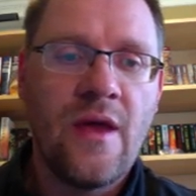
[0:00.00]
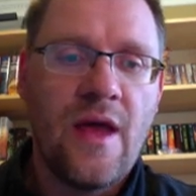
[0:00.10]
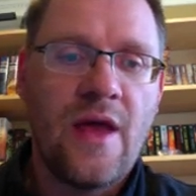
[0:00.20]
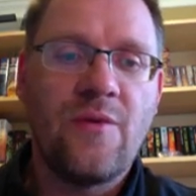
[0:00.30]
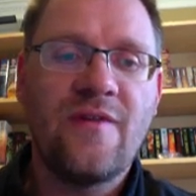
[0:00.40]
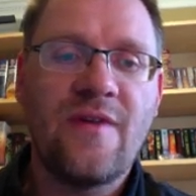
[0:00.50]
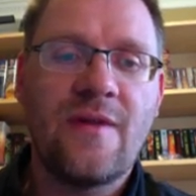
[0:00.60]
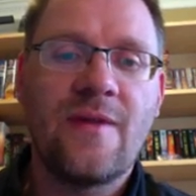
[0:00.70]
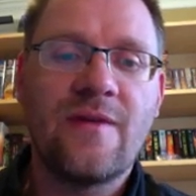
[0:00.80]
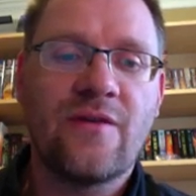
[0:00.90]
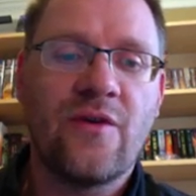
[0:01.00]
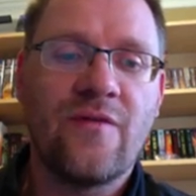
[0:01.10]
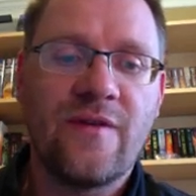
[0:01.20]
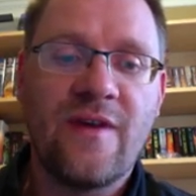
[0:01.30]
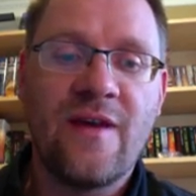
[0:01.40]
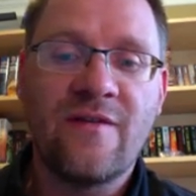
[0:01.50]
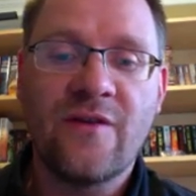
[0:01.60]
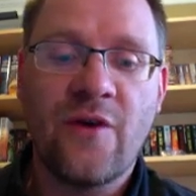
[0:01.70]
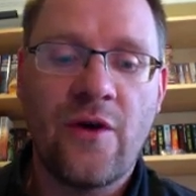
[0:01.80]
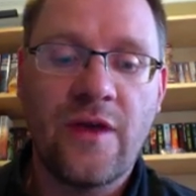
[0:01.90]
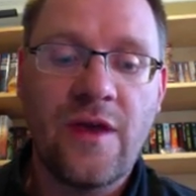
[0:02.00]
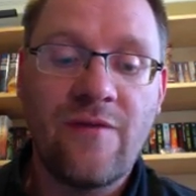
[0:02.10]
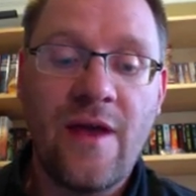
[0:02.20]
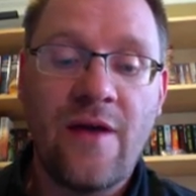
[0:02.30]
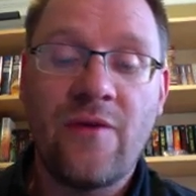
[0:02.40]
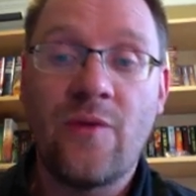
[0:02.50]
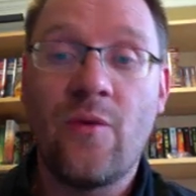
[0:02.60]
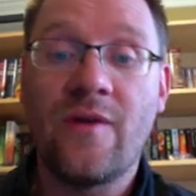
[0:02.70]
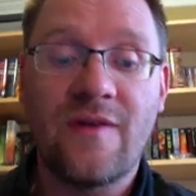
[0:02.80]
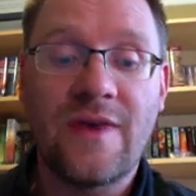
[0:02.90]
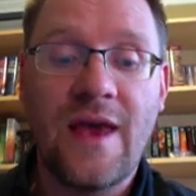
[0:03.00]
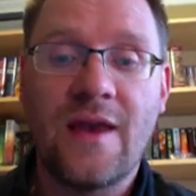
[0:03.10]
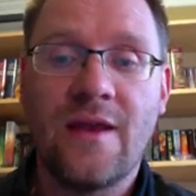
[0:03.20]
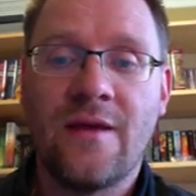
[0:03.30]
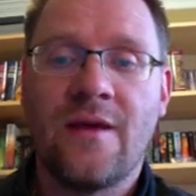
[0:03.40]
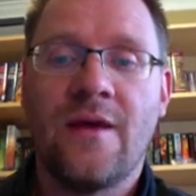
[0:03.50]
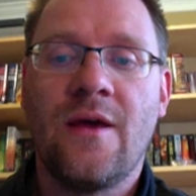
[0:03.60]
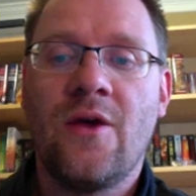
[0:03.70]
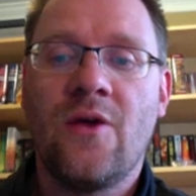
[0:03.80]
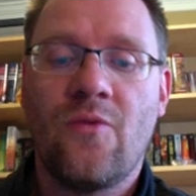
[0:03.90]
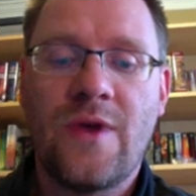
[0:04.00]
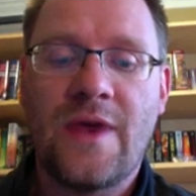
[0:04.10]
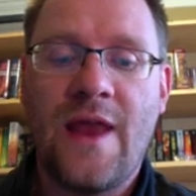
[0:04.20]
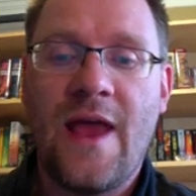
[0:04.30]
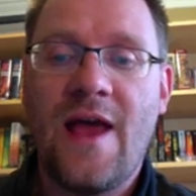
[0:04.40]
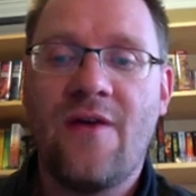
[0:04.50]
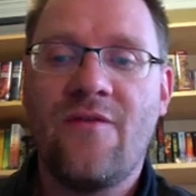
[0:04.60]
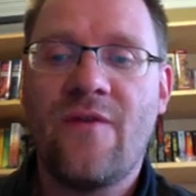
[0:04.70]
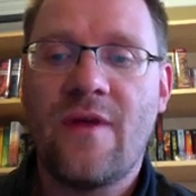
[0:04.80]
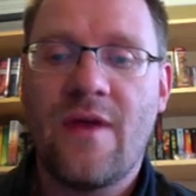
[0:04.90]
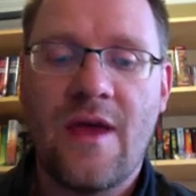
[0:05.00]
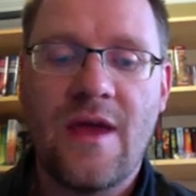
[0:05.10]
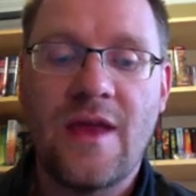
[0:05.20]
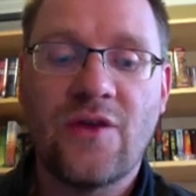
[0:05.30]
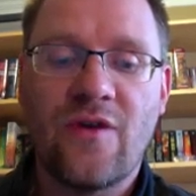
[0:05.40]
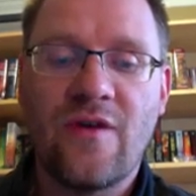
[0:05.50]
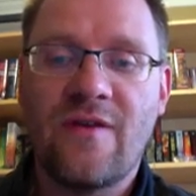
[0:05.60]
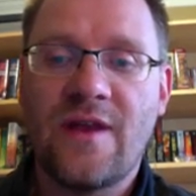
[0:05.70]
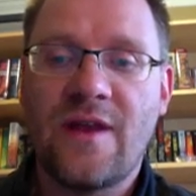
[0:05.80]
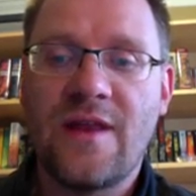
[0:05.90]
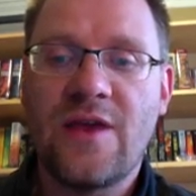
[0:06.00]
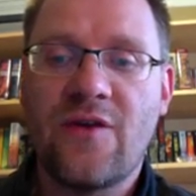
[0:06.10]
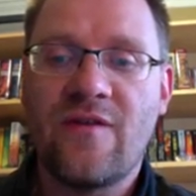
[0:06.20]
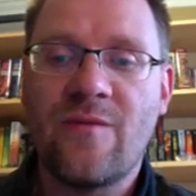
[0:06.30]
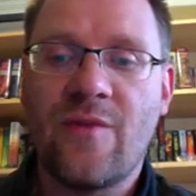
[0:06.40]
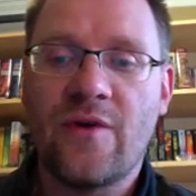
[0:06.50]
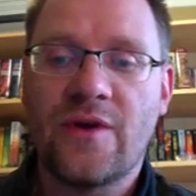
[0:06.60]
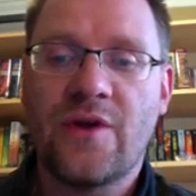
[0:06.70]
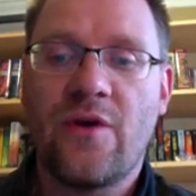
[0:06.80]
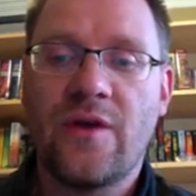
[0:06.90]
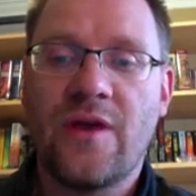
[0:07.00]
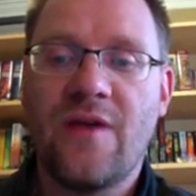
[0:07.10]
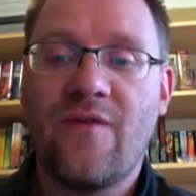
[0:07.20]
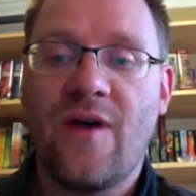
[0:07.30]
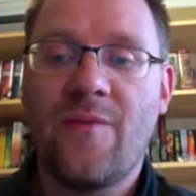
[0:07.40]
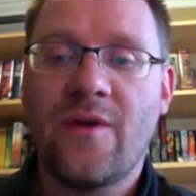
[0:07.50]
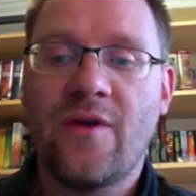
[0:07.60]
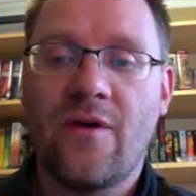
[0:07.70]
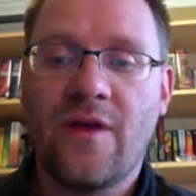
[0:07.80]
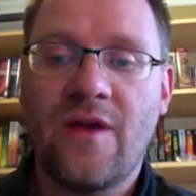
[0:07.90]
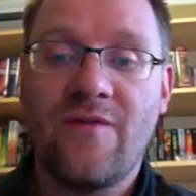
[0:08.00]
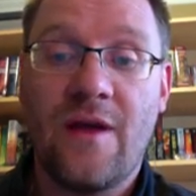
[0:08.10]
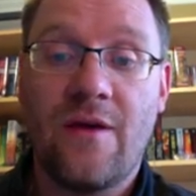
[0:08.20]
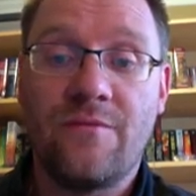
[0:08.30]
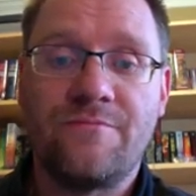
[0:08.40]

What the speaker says: And we say that this curve in this case is concave down. And once again, we can have an increasing and a decreasing part to concave up and concave down.